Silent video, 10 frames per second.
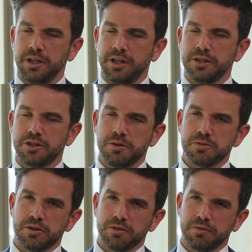In
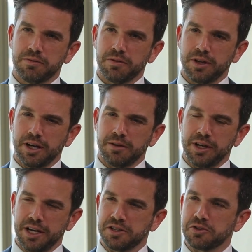terms of the
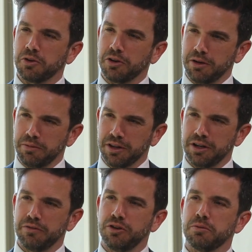accessorial
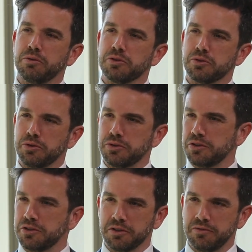liability of human
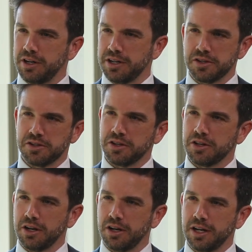resources advisors and
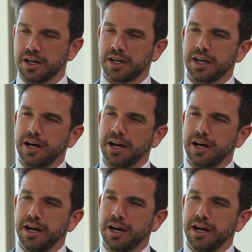the like,